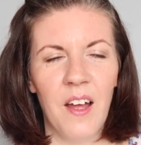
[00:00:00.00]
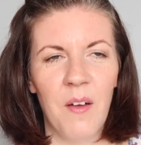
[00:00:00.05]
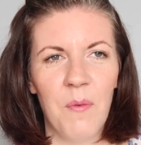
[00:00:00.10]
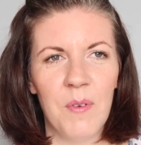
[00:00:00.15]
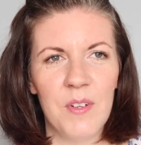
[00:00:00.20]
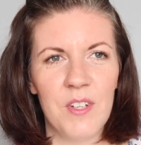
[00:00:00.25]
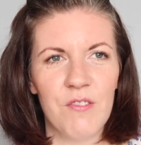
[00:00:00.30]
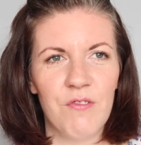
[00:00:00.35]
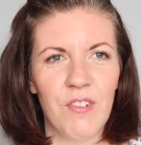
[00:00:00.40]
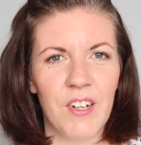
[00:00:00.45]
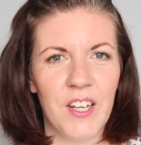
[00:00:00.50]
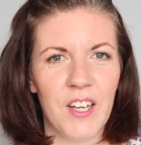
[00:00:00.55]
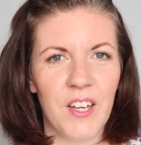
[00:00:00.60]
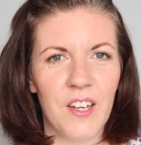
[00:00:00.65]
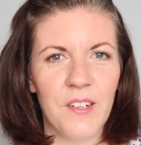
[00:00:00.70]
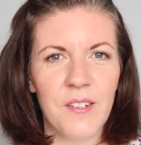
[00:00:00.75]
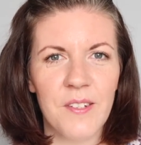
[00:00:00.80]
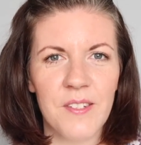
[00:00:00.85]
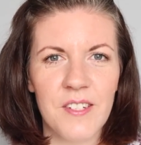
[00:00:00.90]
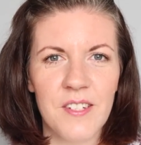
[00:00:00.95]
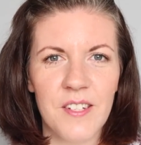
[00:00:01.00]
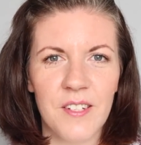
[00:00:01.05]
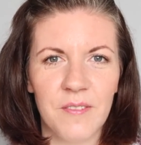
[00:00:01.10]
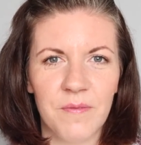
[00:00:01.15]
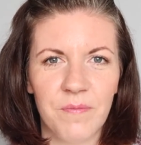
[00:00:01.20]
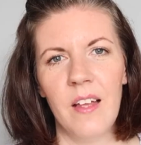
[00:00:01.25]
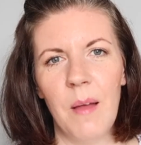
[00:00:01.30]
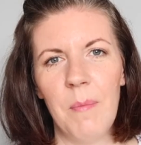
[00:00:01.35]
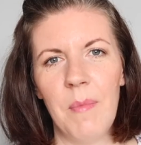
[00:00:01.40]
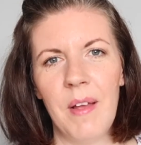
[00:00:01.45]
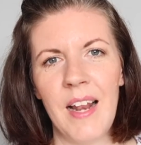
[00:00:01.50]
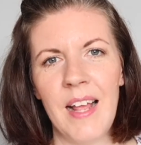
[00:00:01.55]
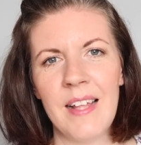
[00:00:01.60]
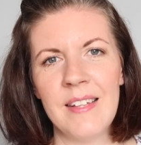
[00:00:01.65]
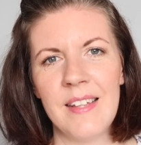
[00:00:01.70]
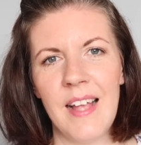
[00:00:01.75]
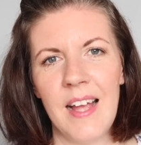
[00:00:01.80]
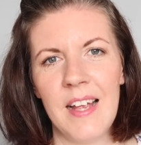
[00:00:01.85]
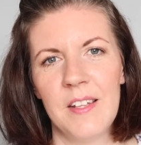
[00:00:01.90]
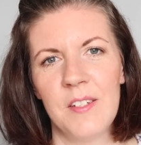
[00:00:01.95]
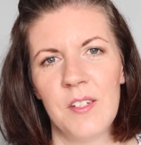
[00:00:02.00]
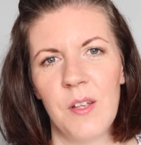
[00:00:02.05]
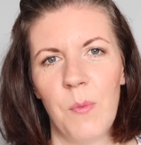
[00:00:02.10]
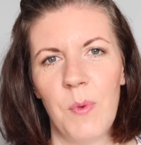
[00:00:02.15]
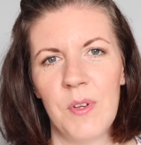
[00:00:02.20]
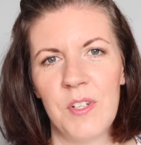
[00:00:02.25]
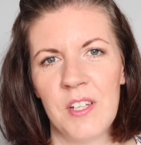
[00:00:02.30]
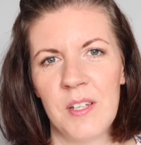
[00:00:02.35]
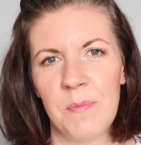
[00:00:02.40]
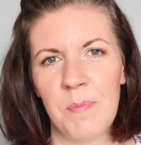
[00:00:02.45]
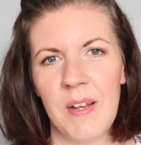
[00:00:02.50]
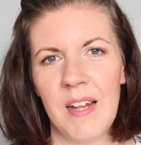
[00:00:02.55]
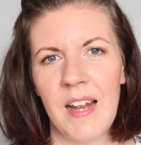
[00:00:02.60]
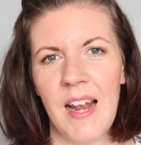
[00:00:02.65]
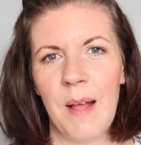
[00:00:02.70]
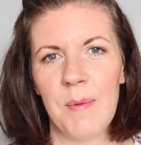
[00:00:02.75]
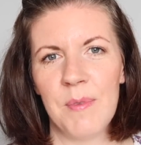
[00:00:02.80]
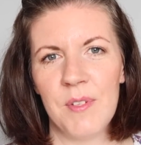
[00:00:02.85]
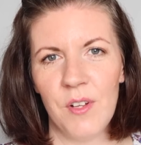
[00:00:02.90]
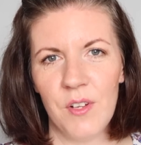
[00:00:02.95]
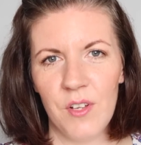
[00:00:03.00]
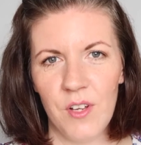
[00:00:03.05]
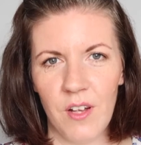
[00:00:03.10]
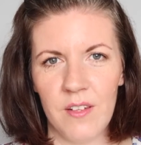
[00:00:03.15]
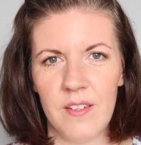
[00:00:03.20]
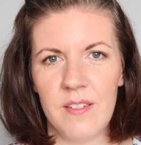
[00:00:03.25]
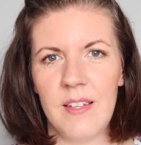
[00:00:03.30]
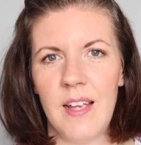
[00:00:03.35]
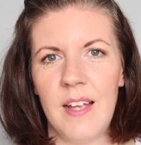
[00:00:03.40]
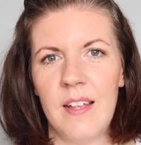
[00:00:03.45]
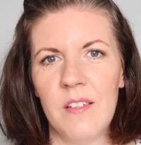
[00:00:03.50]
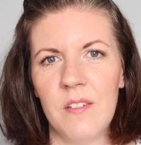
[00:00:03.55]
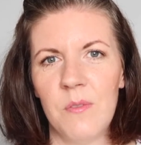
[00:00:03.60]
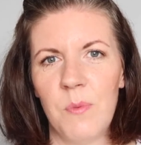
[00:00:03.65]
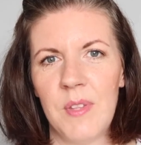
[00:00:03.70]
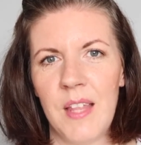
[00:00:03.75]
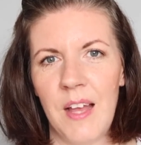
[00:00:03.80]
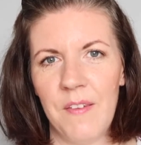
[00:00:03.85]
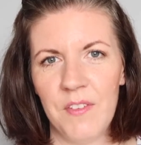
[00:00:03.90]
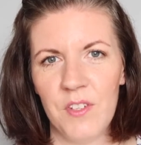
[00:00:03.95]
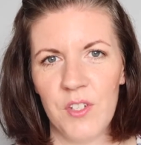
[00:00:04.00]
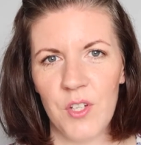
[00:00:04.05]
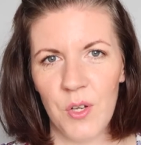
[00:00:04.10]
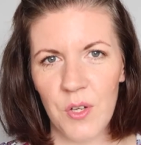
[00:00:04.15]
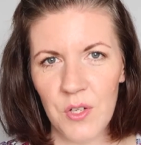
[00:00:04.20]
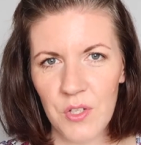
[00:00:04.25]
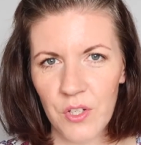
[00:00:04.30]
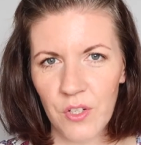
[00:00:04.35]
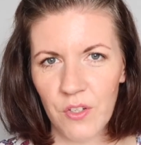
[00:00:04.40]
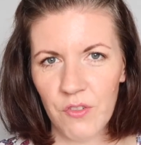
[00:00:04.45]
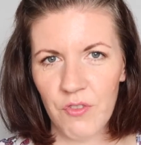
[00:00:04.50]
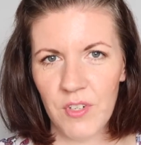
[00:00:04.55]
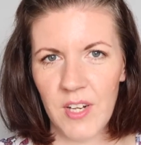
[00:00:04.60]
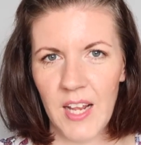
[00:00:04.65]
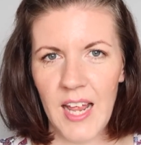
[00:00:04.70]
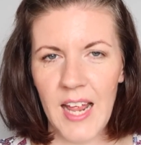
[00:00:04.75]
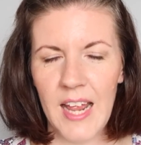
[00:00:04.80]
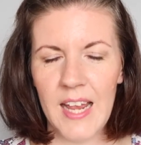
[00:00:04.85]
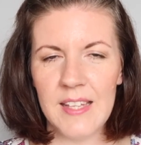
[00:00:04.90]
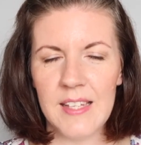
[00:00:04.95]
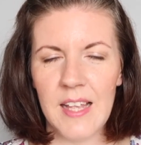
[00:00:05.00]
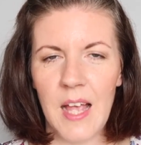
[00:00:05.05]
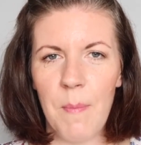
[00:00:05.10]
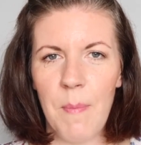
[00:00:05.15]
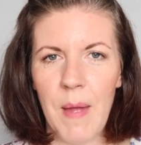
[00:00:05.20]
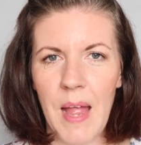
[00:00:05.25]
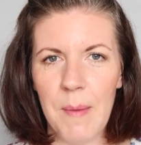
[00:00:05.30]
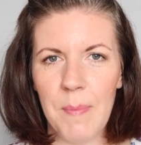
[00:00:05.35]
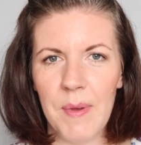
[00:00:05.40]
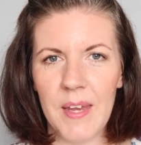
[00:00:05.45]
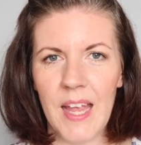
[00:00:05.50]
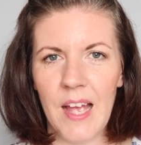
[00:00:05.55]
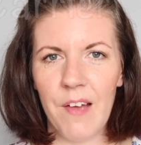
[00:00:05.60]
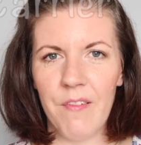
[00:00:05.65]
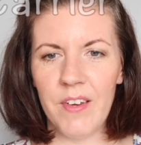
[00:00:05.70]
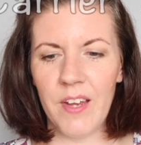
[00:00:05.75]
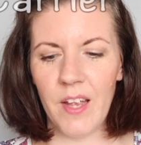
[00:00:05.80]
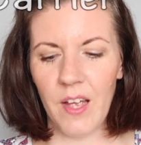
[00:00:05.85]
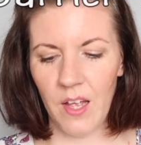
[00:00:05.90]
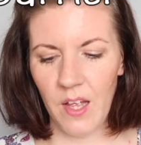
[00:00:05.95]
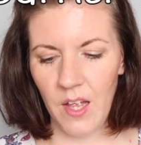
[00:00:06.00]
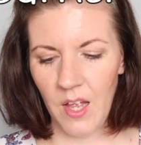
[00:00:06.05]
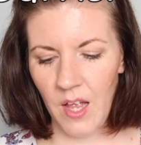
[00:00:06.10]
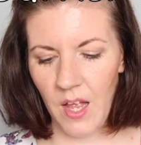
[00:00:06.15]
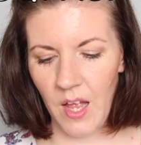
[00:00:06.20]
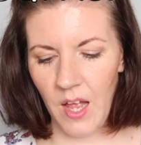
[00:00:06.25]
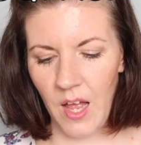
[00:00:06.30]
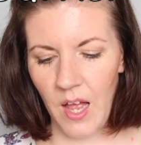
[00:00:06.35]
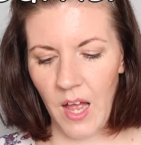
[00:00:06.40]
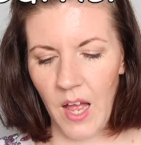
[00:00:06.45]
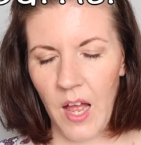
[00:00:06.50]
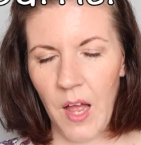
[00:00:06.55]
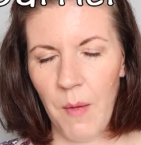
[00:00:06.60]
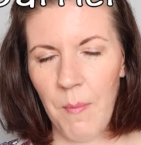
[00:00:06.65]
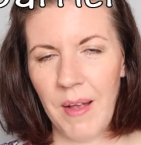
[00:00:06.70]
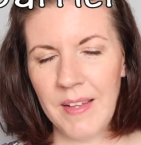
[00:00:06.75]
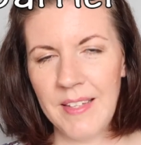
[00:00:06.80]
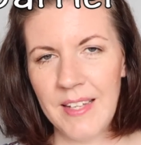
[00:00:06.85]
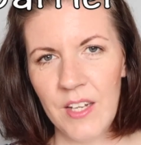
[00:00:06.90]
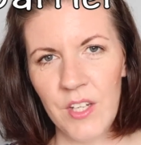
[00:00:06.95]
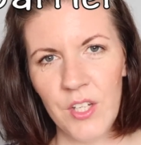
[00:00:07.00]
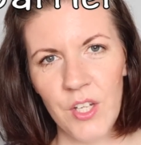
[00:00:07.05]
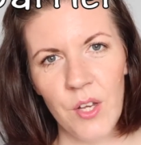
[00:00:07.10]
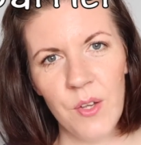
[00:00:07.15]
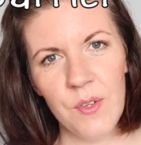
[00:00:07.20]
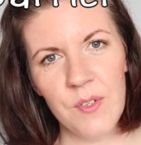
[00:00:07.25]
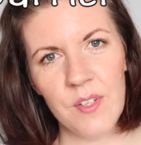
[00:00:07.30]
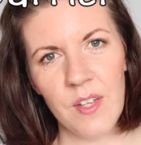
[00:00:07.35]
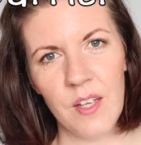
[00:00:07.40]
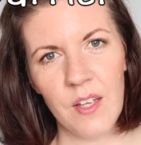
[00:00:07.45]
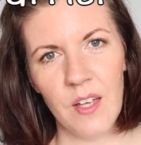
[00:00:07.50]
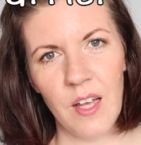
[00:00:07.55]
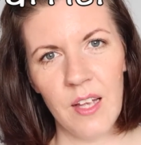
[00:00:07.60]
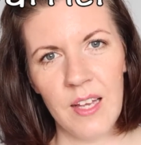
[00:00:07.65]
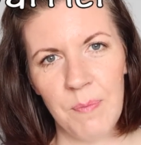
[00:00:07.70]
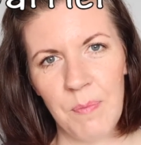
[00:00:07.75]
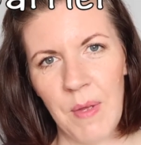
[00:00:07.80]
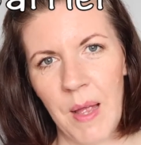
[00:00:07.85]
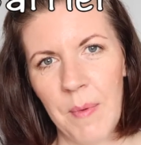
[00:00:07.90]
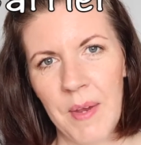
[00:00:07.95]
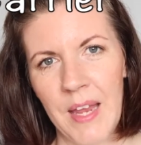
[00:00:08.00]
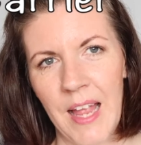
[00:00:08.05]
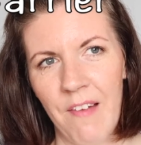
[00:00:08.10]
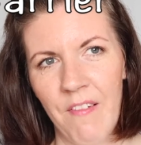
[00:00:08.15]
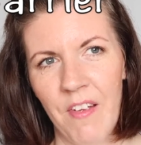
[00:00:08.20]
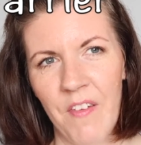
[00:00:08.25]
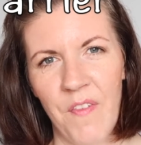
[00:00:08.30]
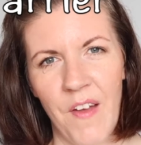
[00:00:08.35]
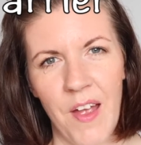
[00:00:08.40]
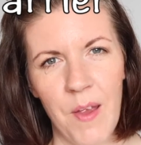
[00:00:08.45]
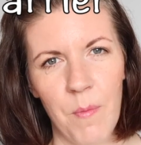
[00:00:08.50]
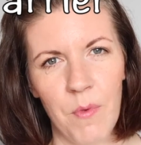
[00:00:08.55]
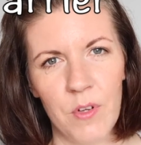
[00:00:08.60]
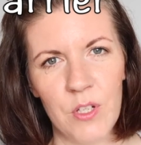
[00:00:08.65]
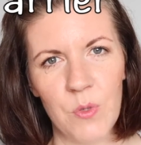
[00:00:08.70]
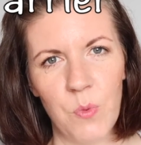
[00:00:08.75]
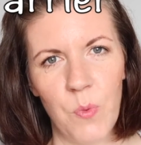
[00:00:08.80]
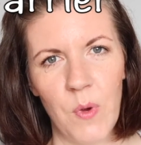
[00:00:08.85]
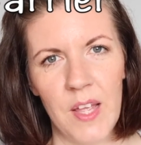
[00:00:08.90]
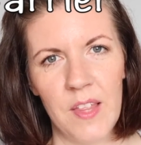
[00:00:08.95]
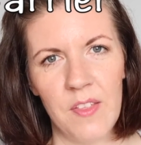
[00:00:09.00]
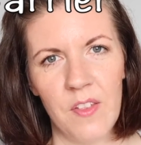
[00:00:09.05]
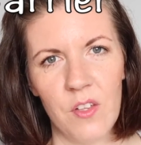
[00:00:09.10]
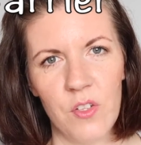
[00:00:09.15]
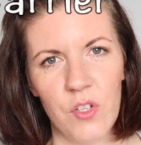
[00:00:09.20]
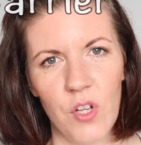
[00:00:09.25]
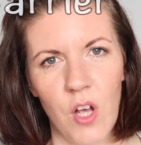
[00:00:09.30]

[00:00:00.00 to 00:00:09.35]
which is really cute. And my last item, which has been an absolute godsend with having two children, is a baby carrier. I didn't use a baby carrier very much with